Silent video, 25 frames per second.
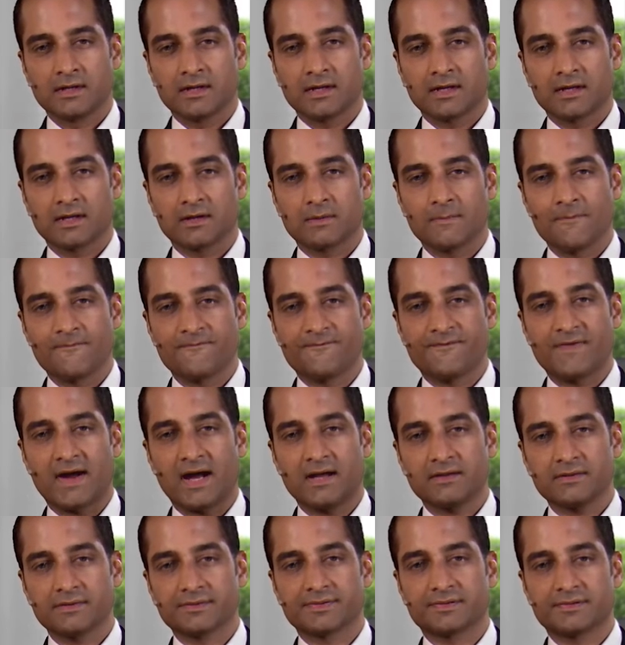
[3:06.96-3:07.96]
And
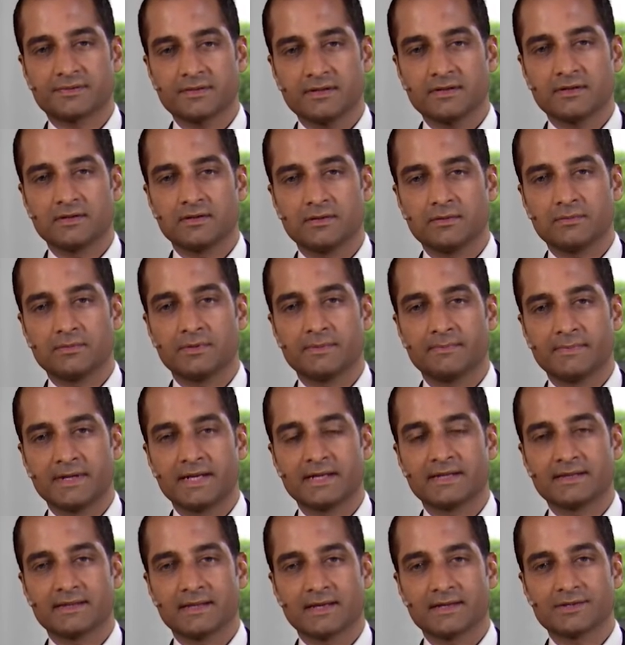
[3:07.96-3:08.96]
omphalocele would
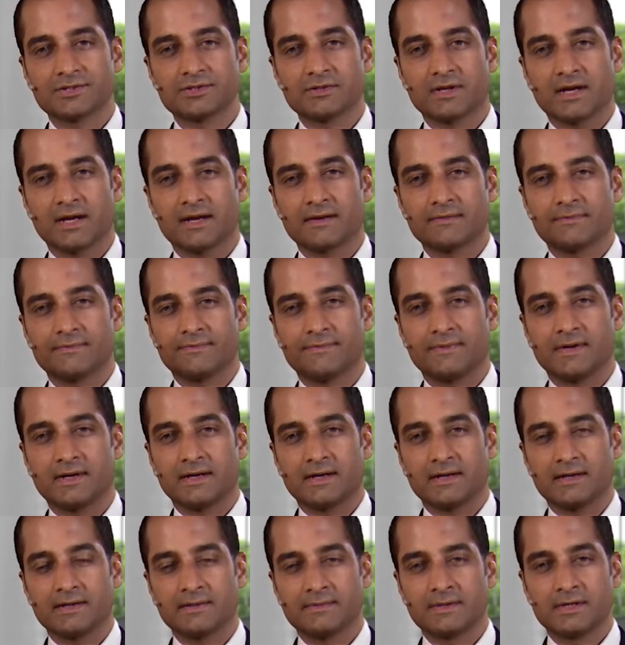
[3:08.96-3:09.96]
mean that you have
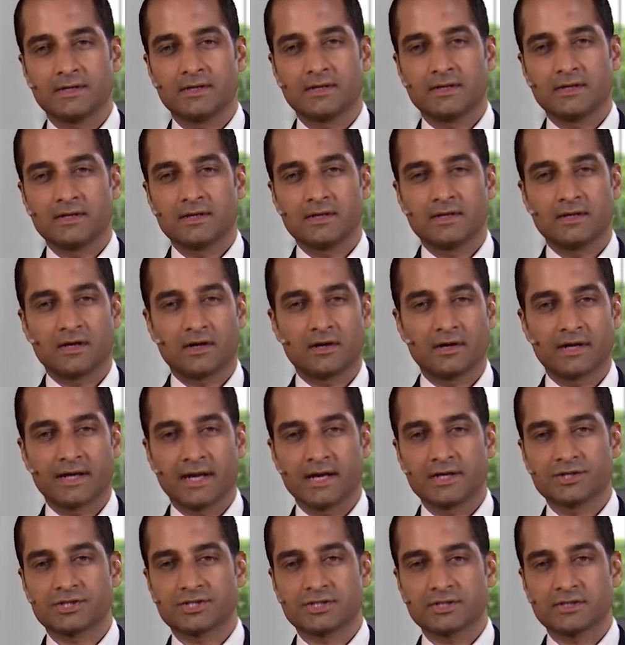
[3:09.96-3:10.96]
uh,
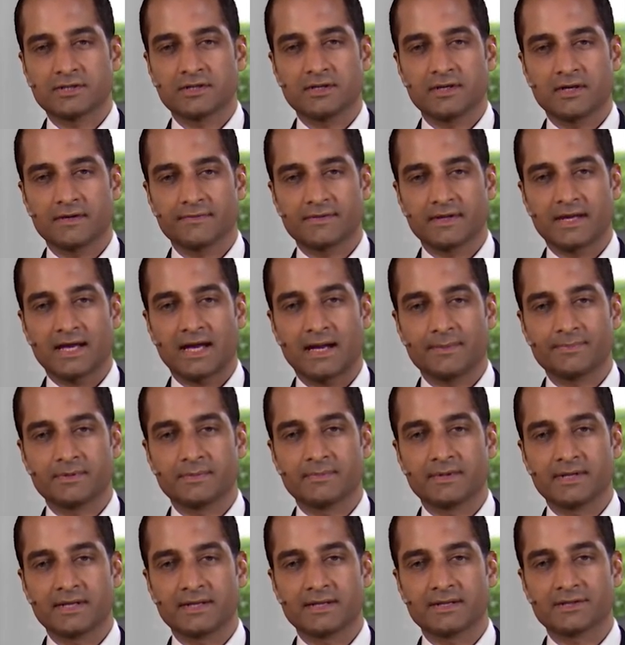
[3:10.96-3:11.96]
herniation of the
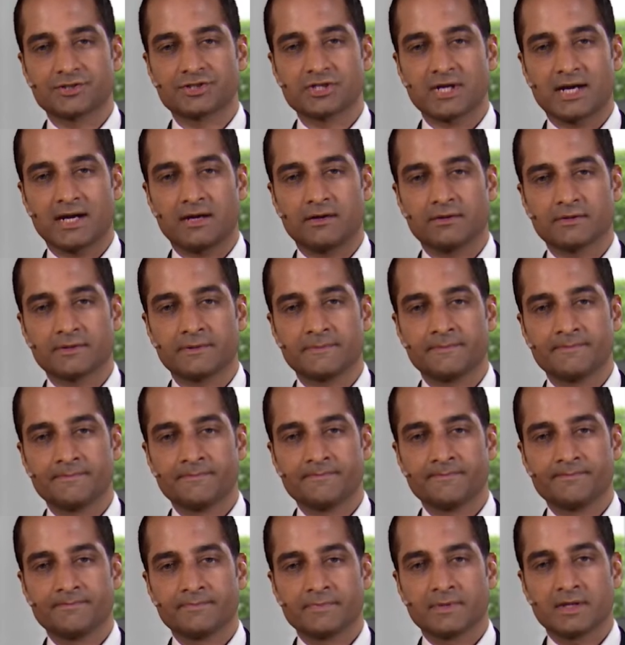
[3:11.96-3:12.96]
abdomen in the child,
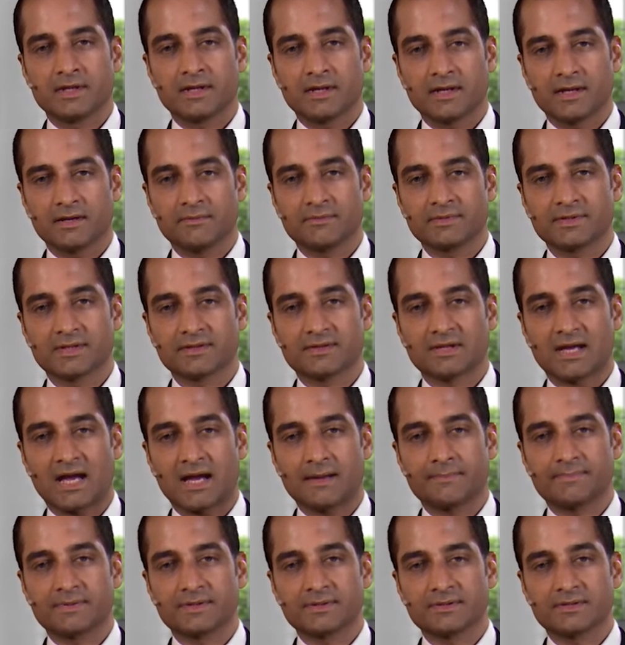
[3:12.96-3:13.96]
and when this
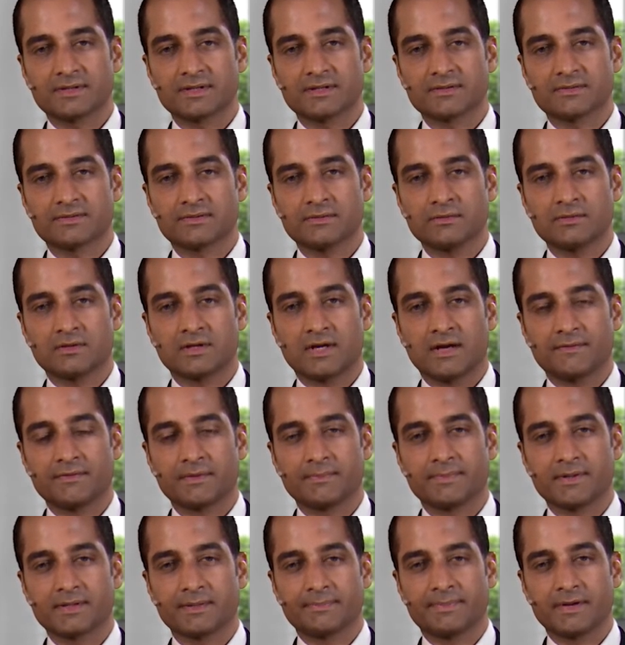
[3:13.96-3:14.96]
happens, it is still
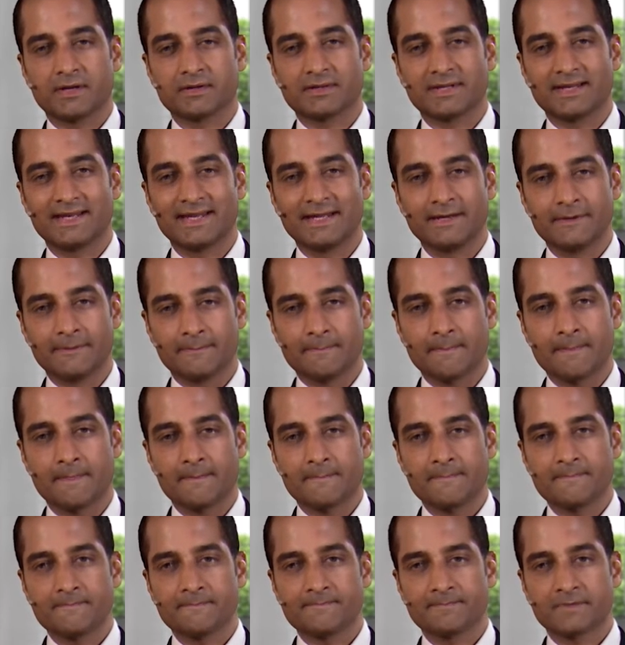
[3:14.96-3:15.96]
covered by the peritoneum.
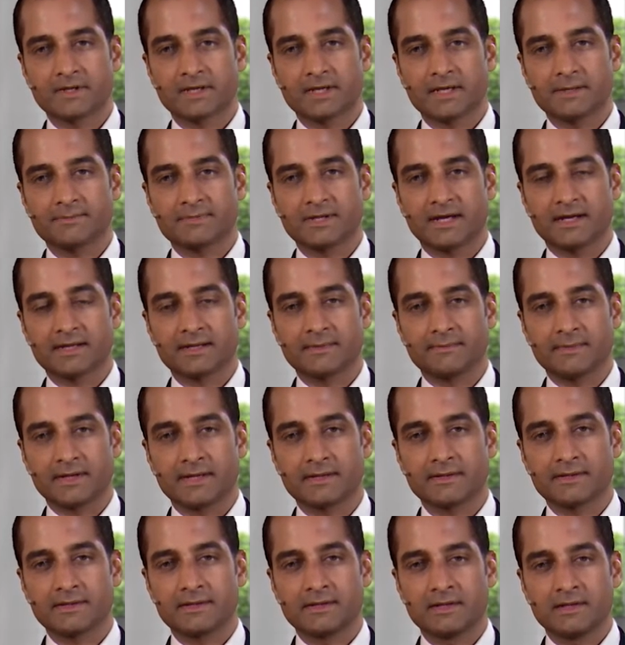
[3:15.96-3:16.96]
Keep that in
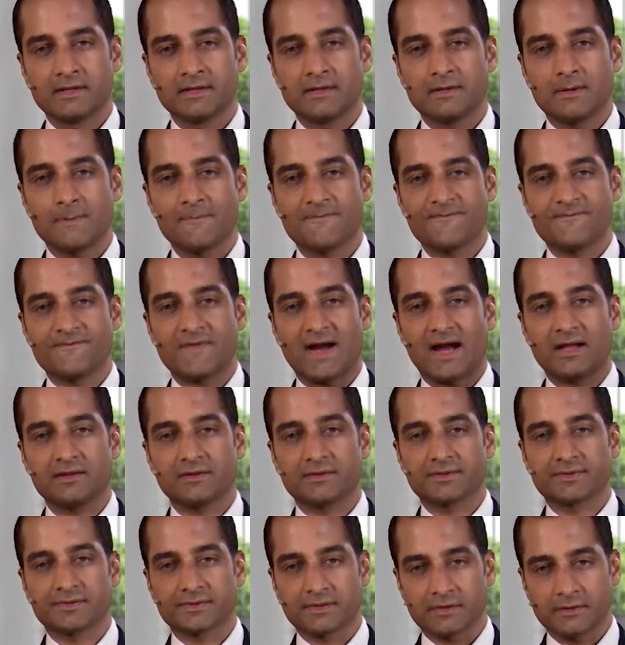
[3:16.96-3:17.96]
mind.
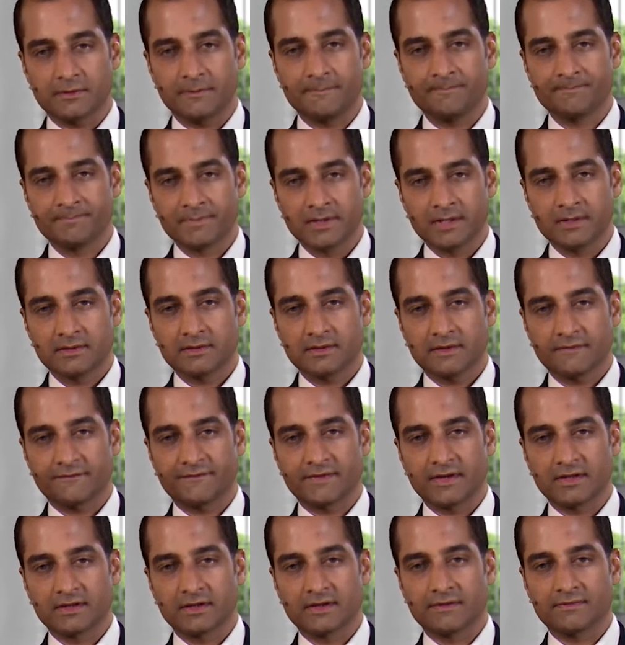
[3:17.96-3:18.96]
Omphalocele, the
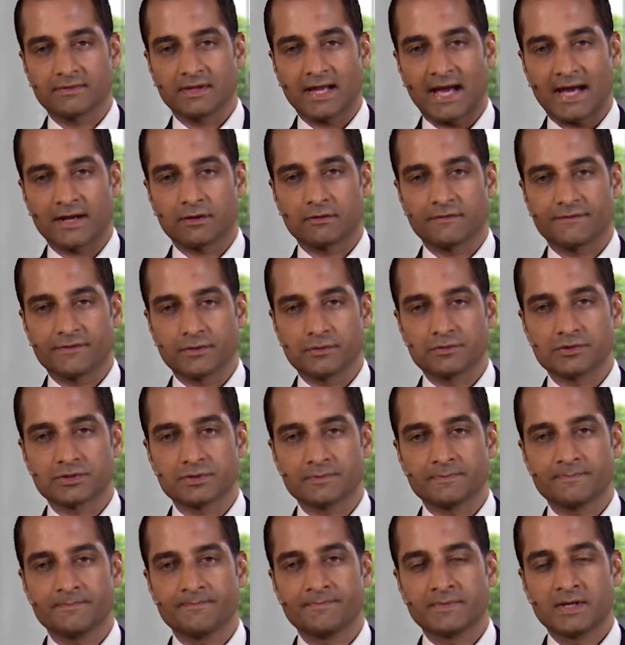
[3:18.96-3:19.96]
failure of lateral
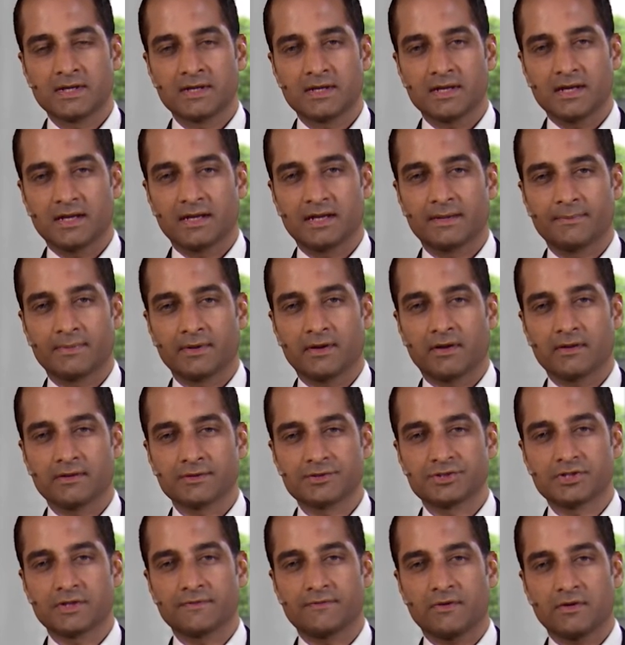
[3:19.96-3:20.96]
fusion. In
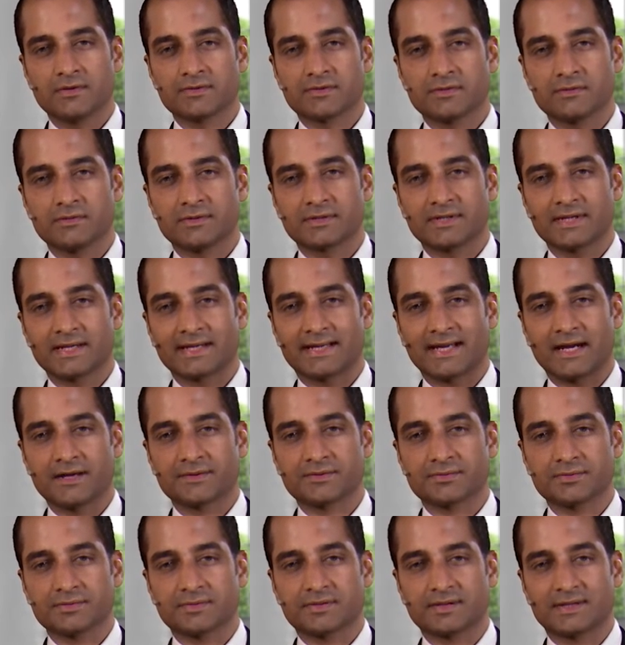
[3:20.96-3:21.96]
embryology, I've also looked at
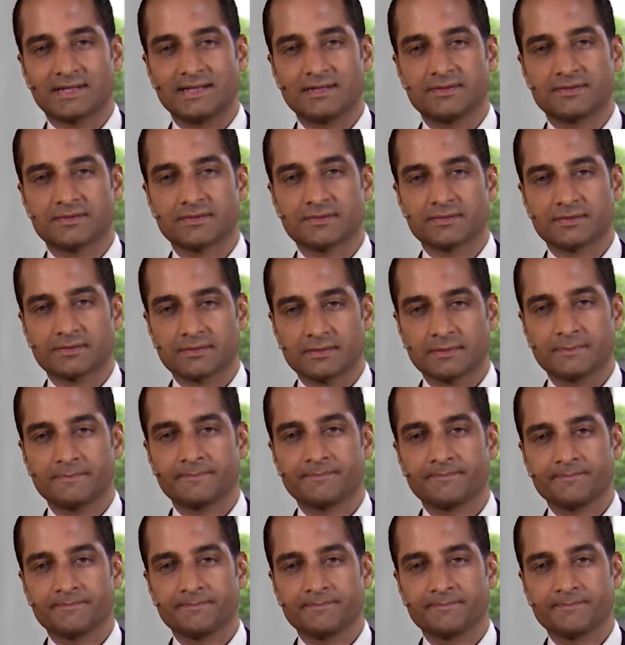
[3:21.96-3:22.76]
gastroschisis,